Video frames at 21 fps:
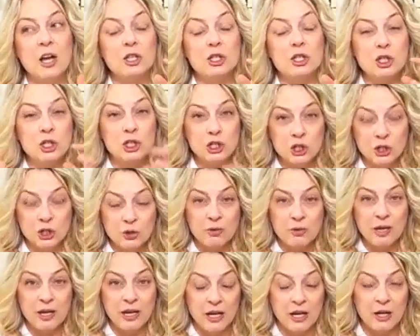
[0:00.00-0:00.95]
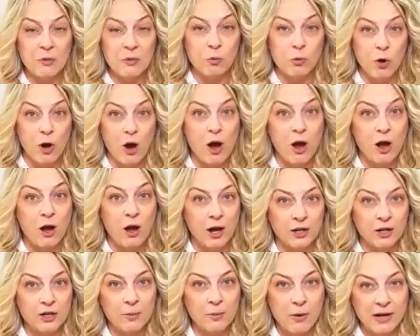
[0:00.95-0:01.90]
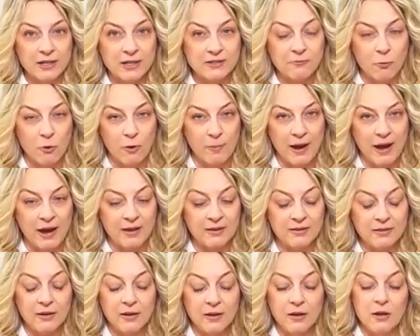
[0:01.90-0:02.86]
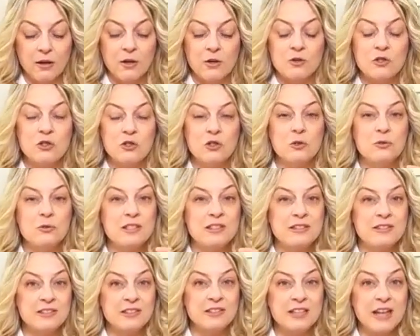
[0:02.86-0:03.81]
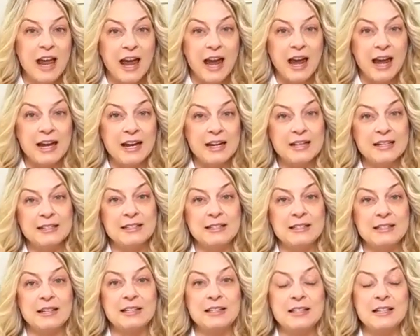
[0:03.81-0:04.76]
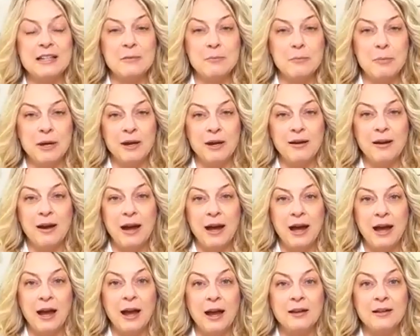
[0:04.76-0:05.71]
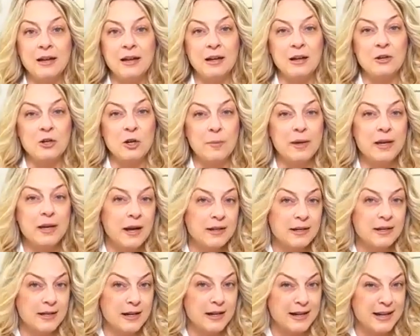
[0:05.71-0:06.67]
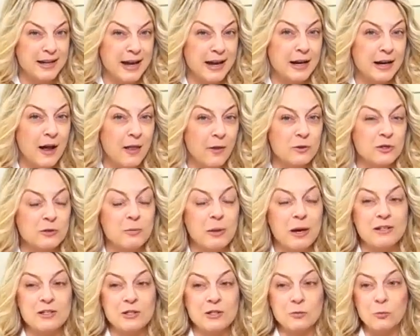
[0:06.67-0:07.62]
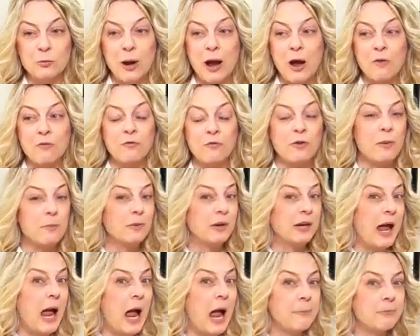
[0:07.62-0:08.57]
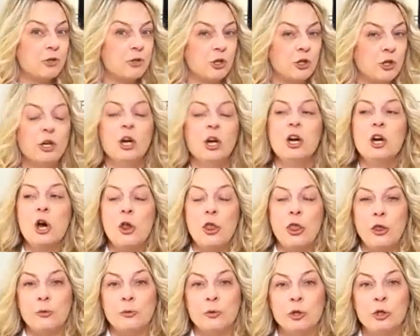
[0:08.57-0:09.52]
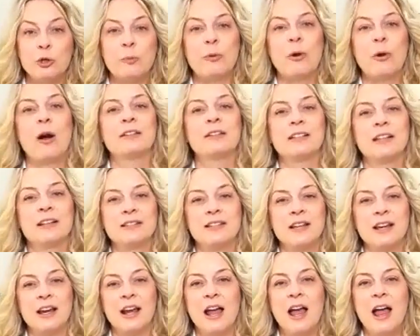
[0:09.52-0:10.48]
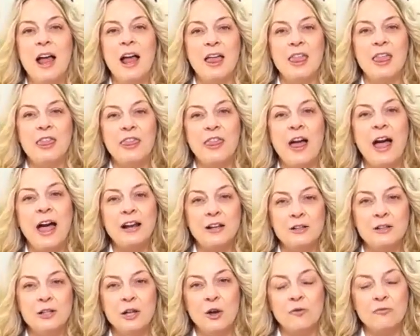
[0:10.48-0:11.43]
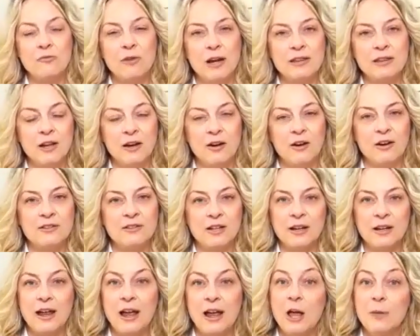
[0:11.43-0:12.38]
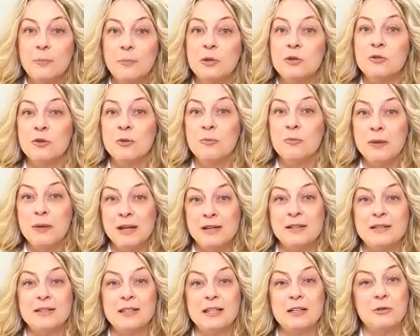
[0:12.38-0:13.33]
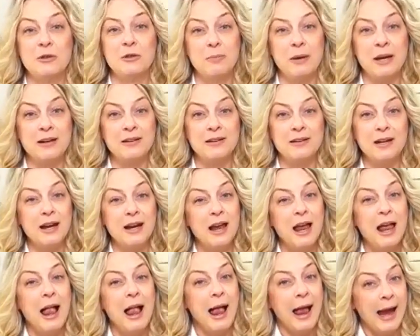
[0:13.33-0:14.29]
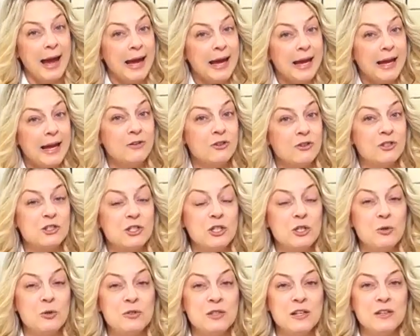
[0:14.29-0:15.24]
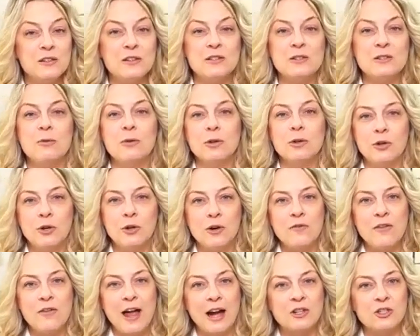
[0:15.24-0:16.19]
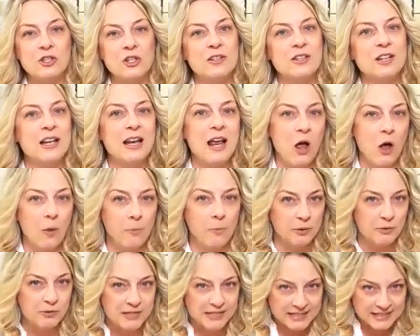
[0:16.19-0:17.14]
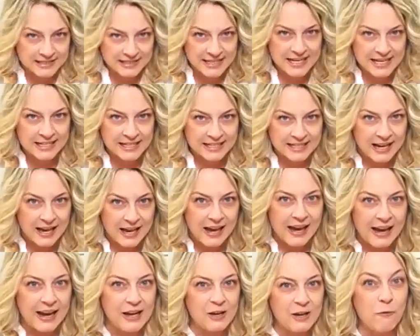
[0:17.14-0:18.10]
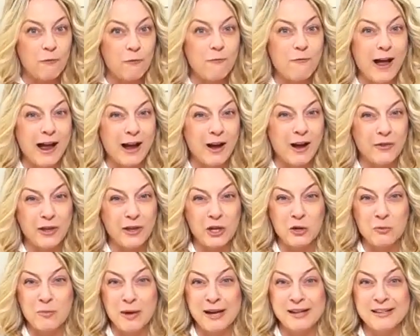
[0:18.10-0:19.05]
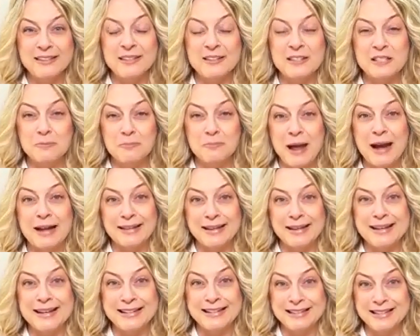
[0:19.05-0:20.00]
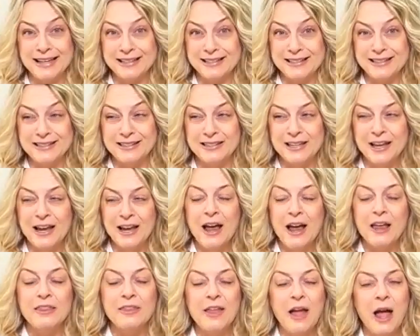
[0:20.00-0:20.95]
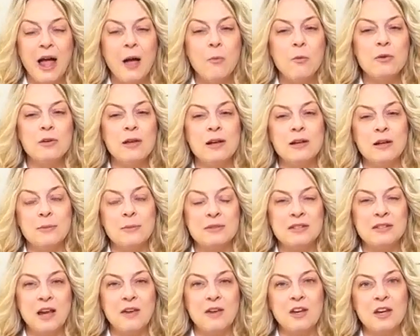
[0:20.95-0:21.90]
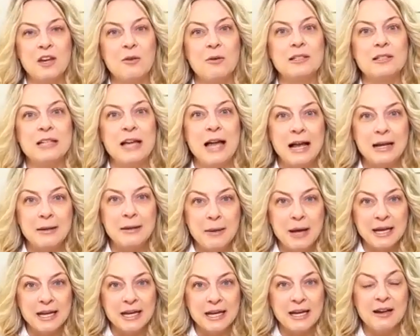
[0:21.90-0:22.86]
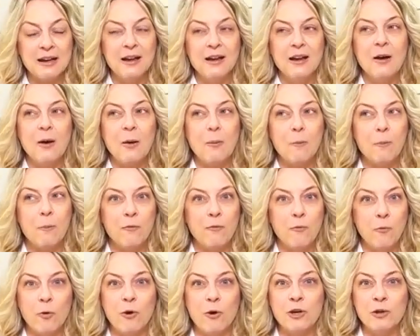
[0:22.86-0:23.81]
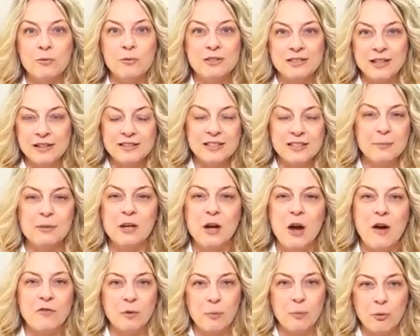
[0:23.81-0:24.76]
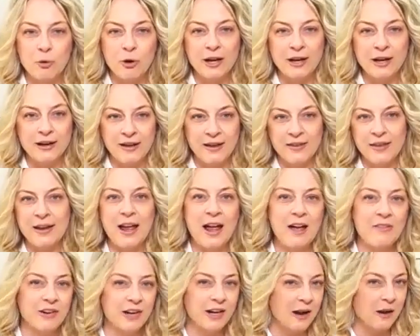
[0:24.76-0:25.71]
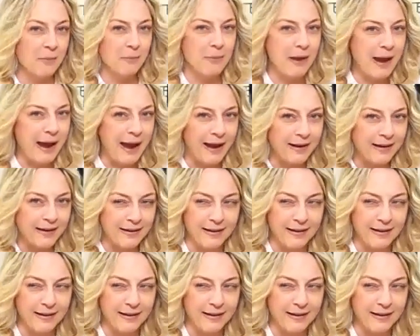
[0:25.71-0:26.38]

shoot in raw uncompressed format, to stay in 16-bit and in Adobe 1998 color space throughout, from capture through processing. That alone right there is going to help you tremendously with banding. And just using the solar curve action is going to help you see it in a file that you may suspect it exists. That will end up saving you a ton of money before you send something off to print and then have it come back